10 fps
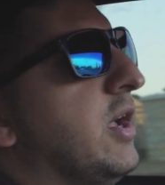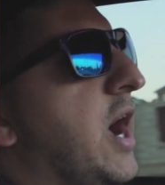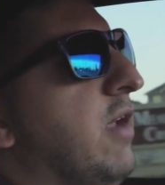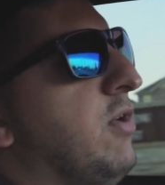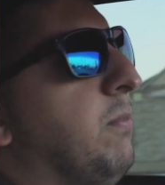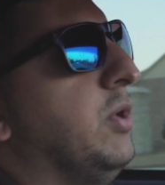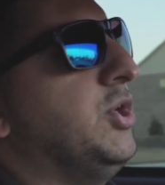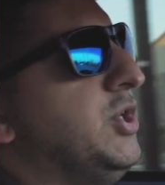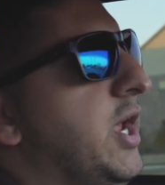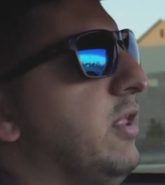kind of
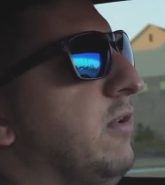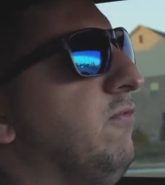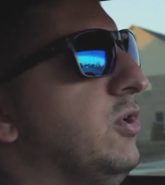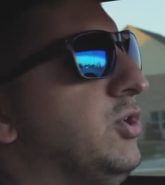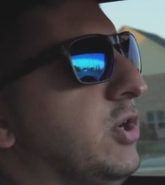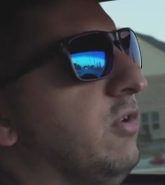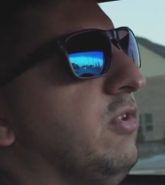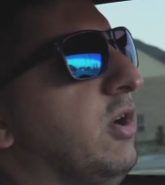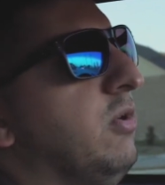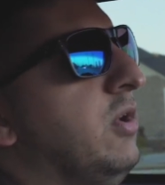appreciate in the future.
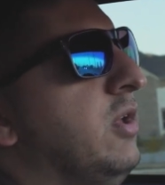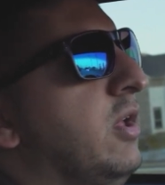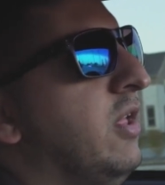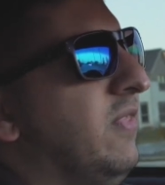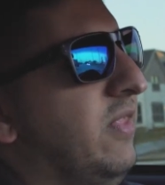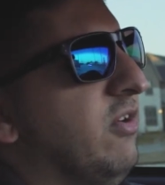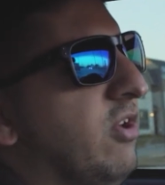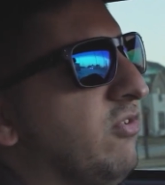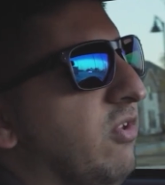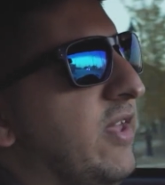So there's
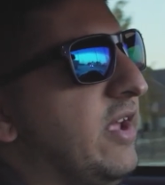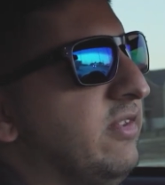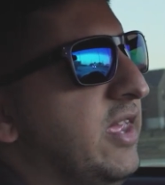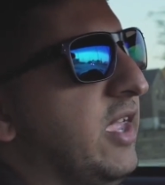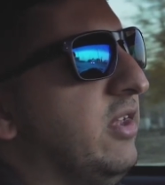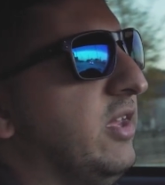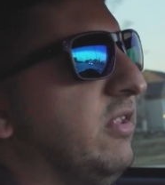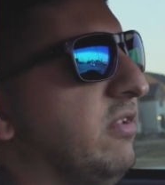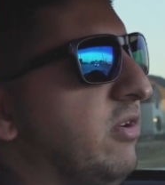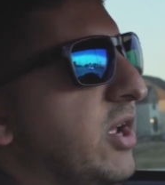also that to take into
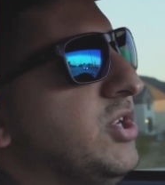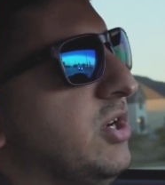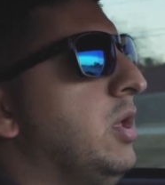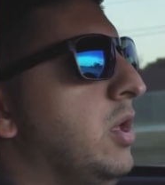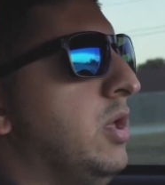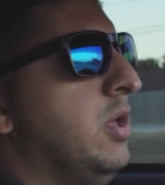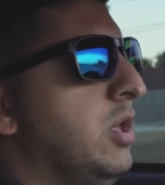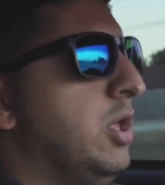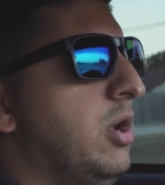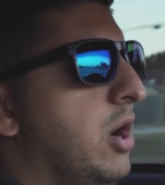consideration.
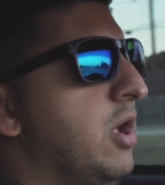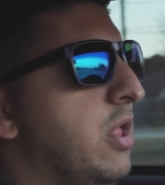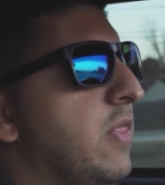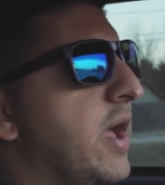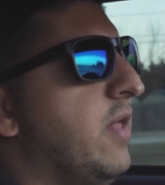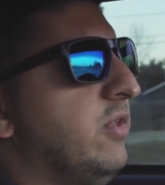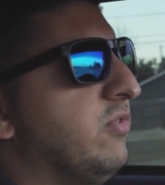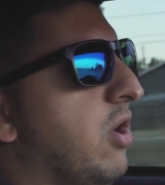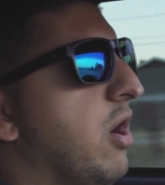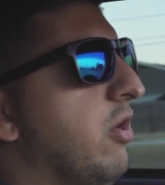You know, other than that, these
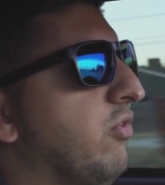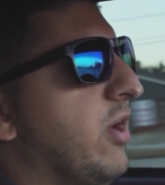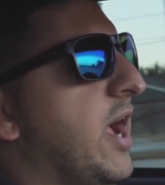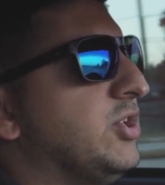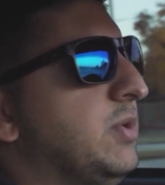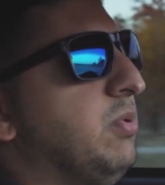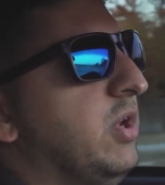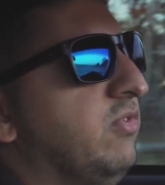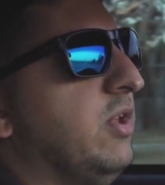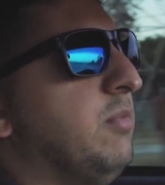cars are actually
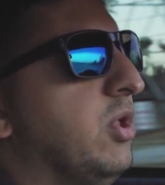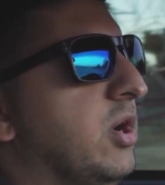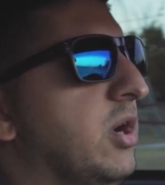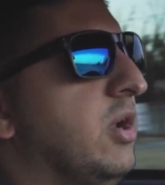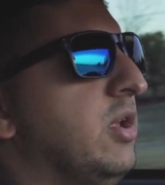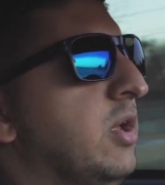pretty similar.